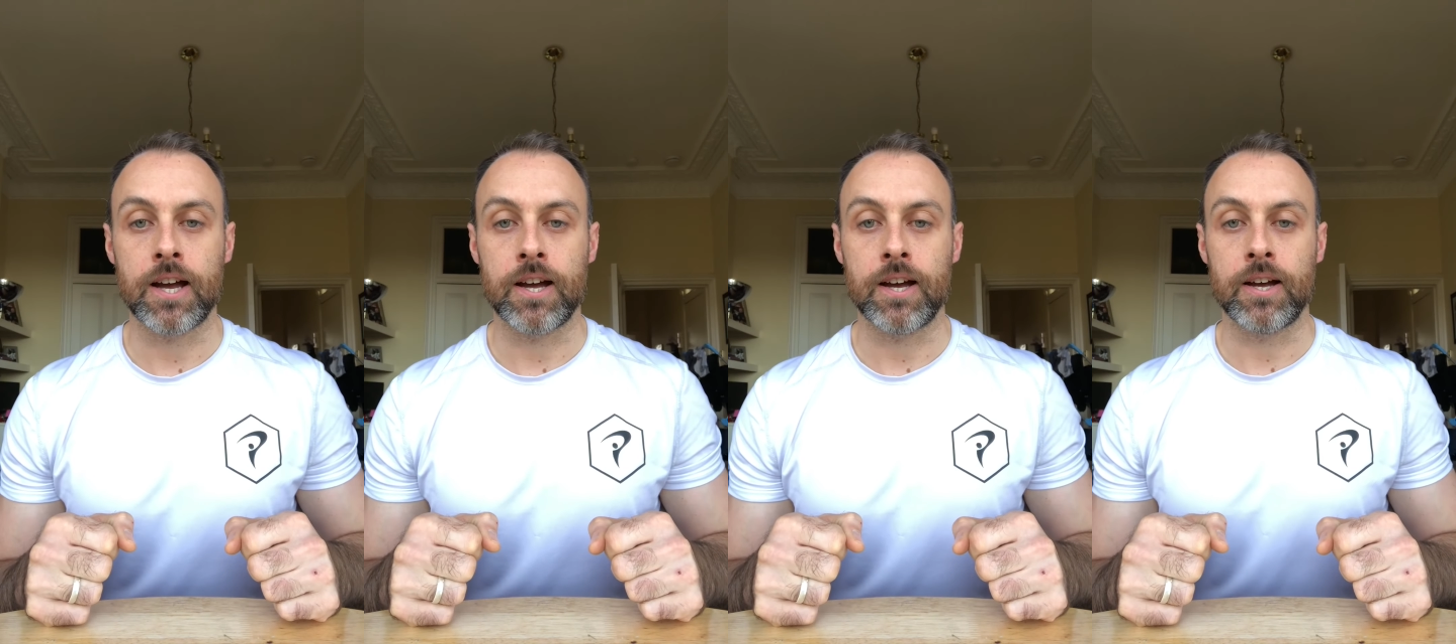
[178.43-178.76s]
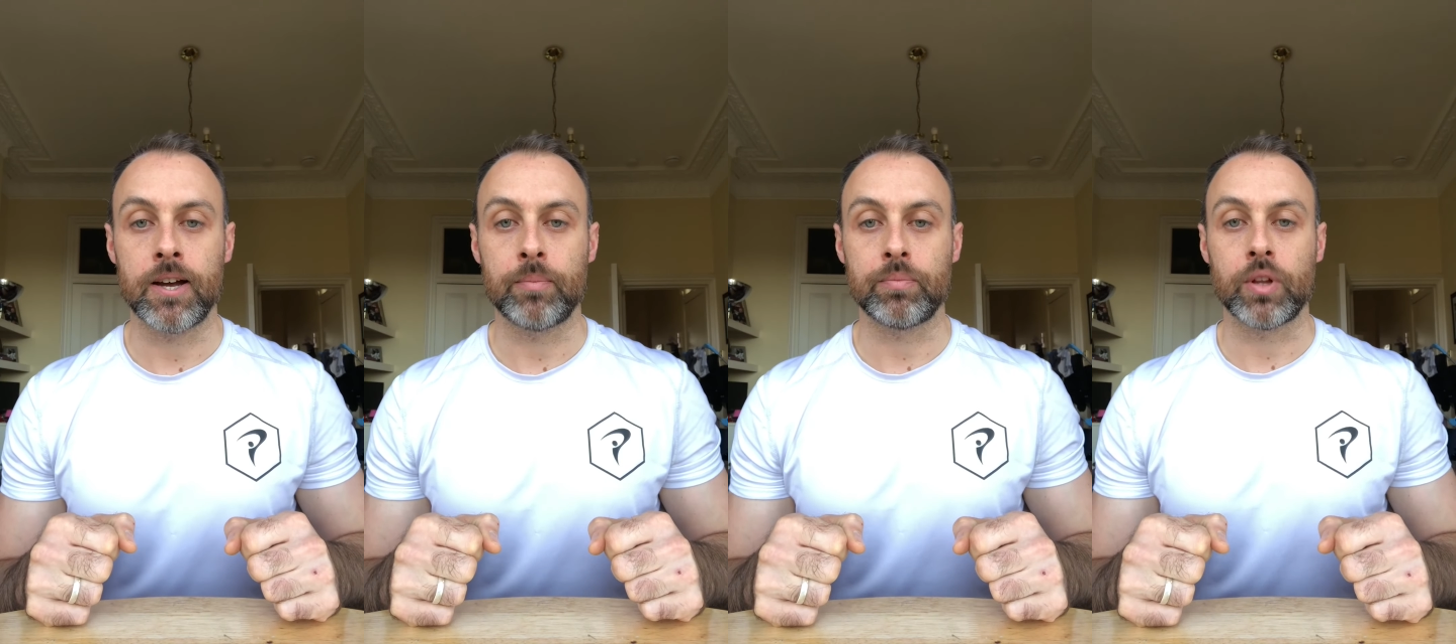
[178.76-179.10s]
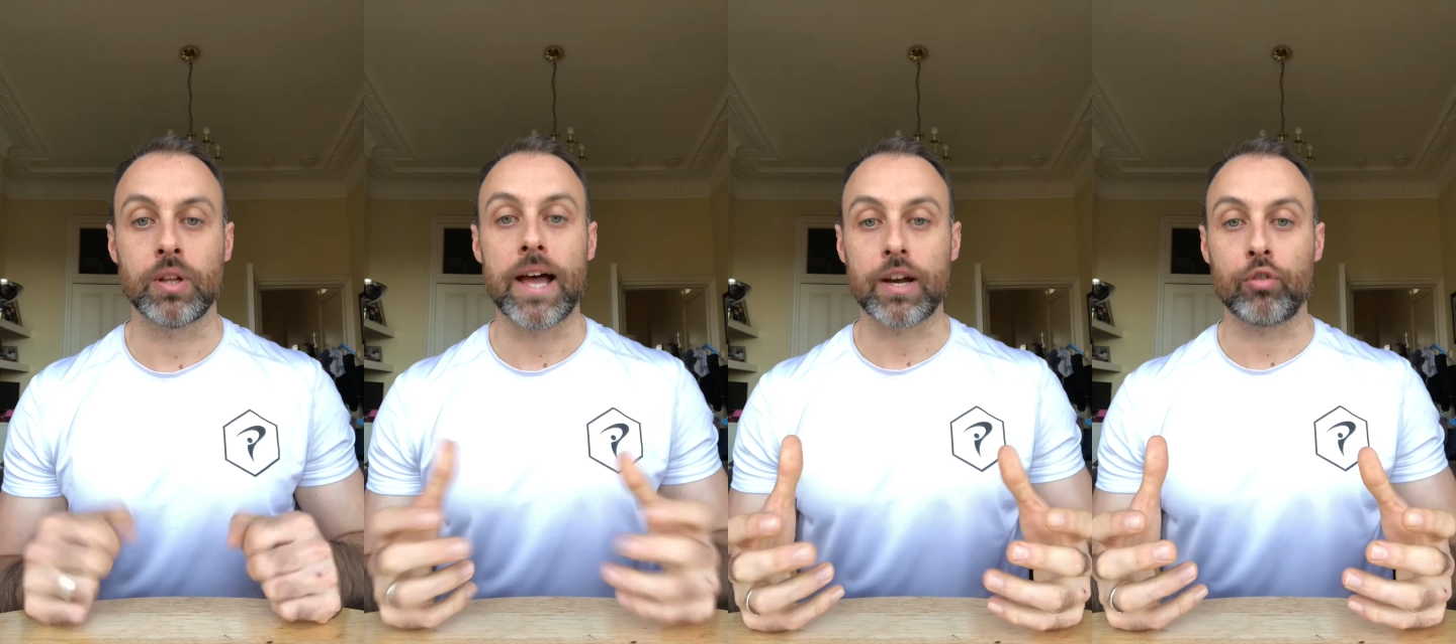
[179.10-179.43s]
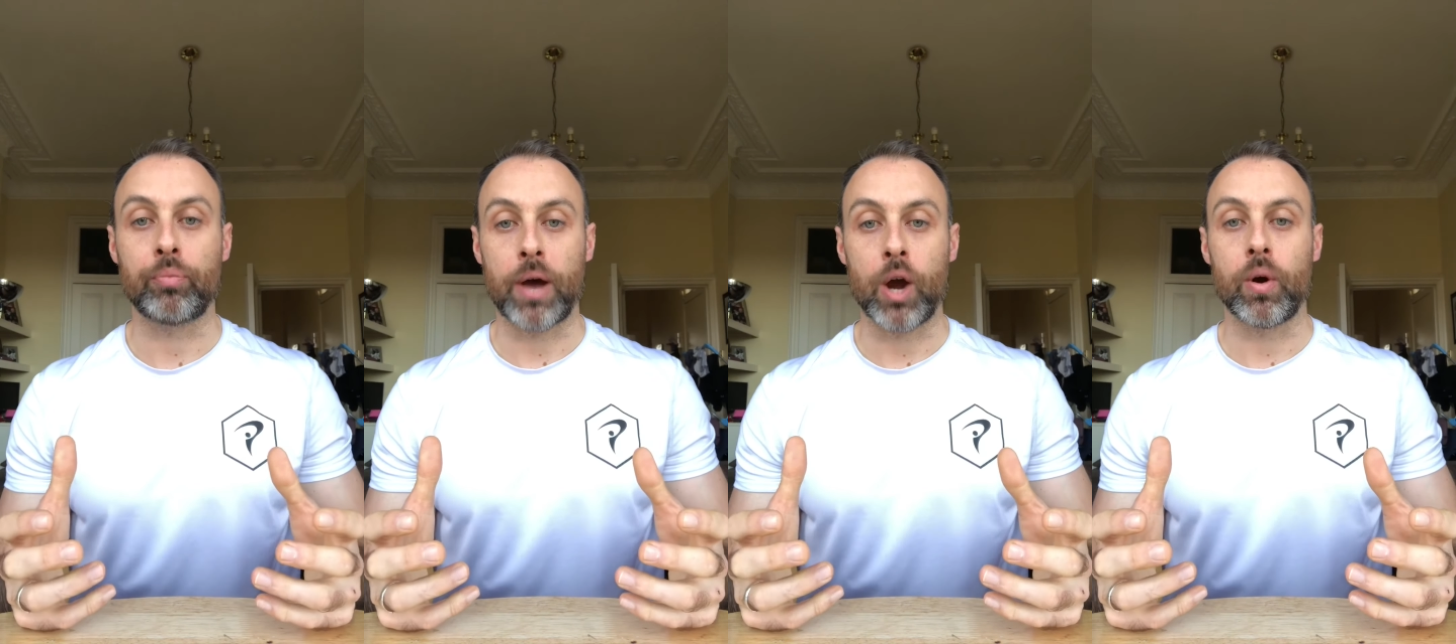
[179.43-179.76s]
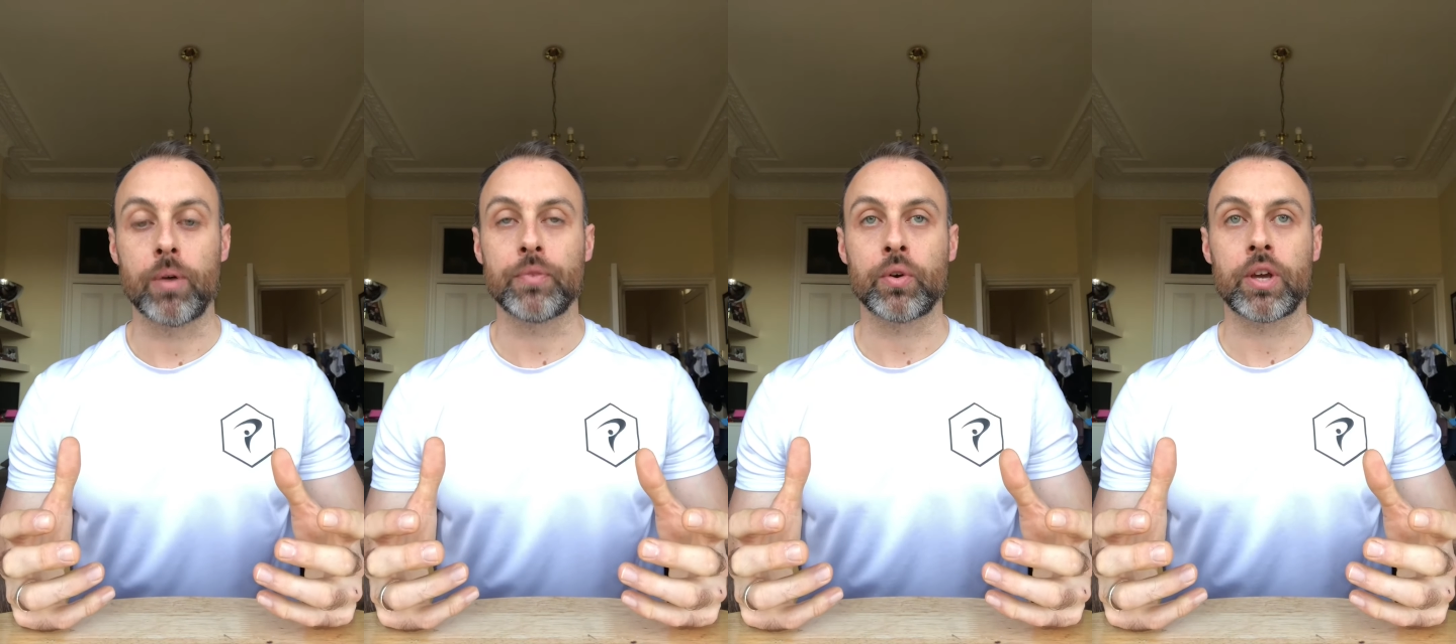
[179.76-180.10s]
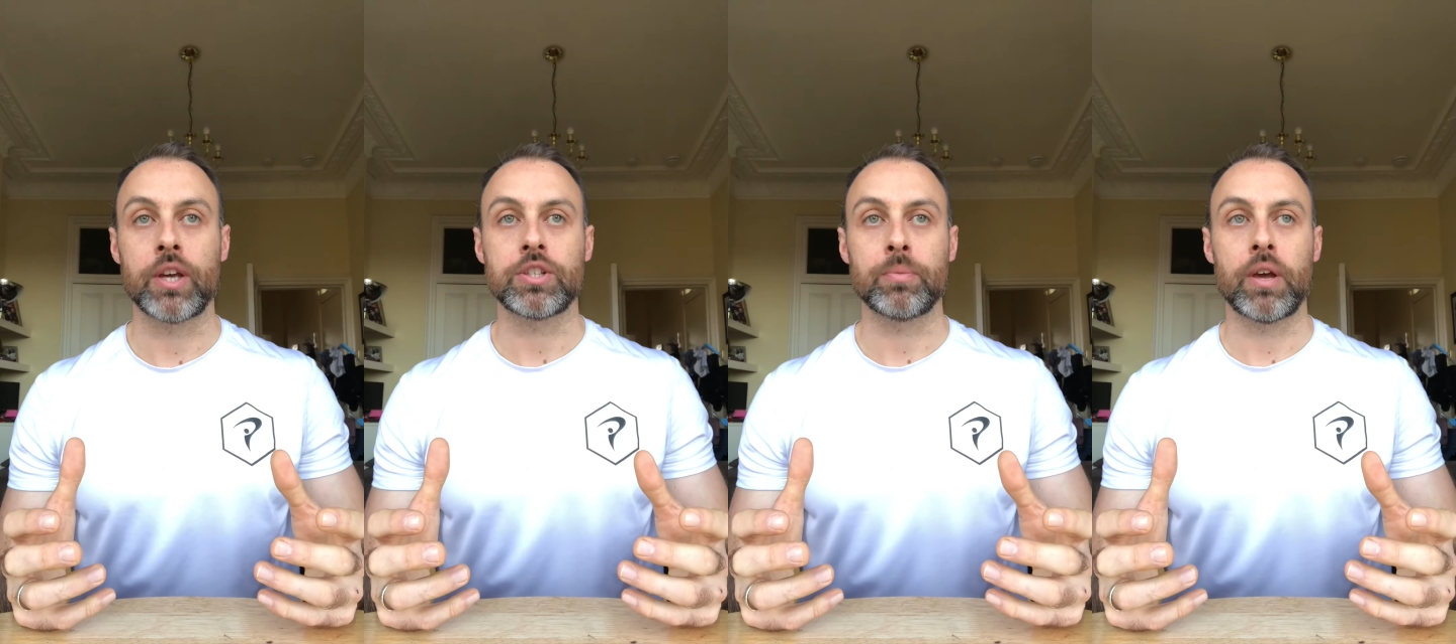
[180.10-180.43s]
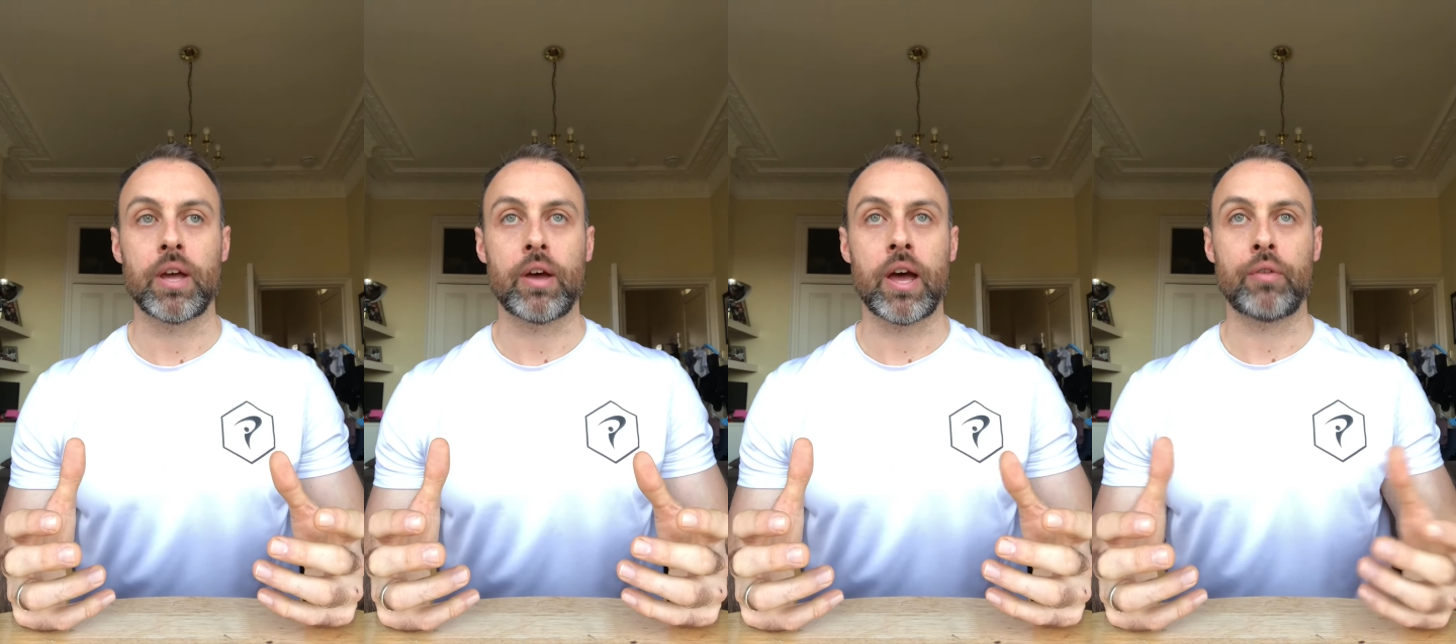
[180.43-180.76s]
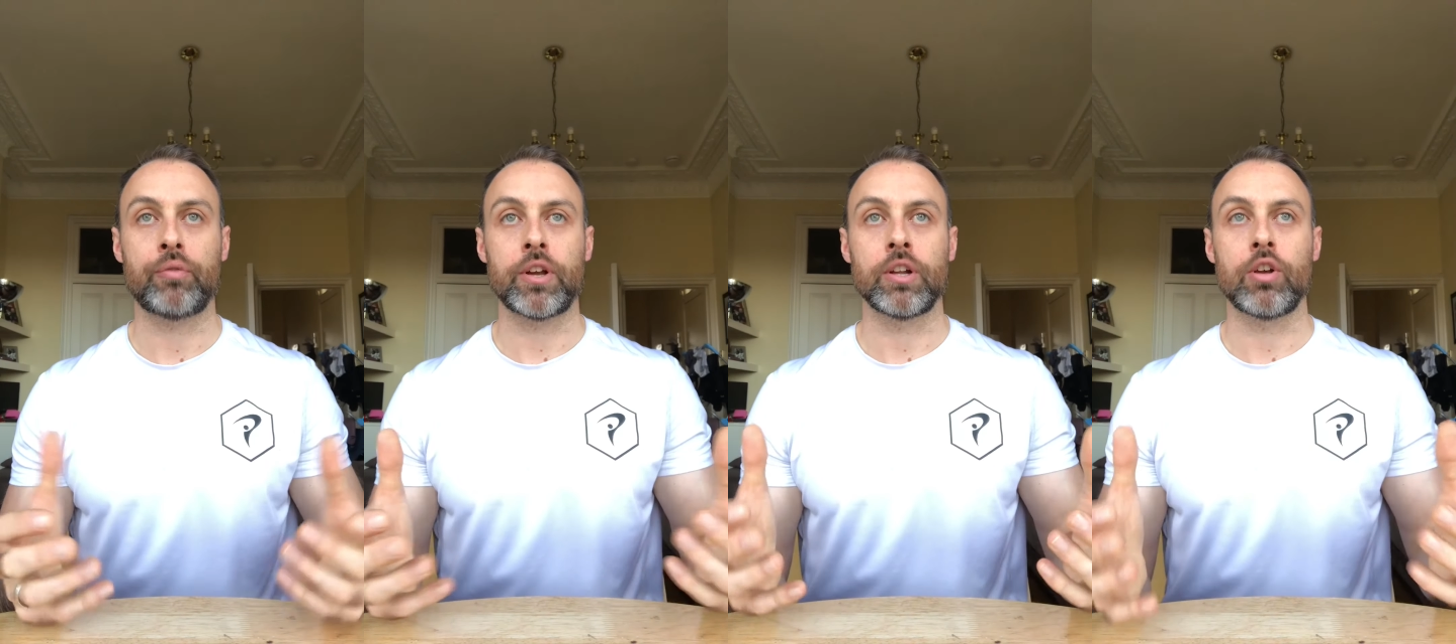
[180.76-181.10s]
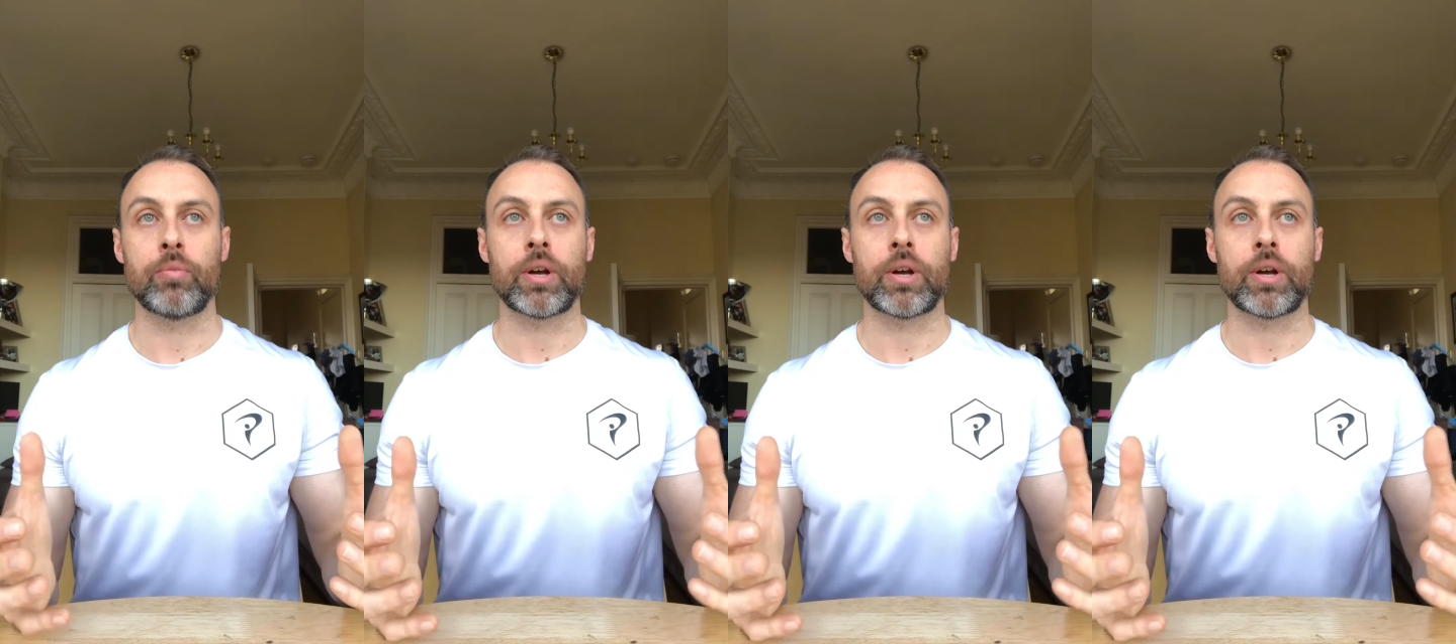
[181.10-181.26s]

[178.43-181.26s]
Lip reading: lack of power. Okay, so I find a lot of my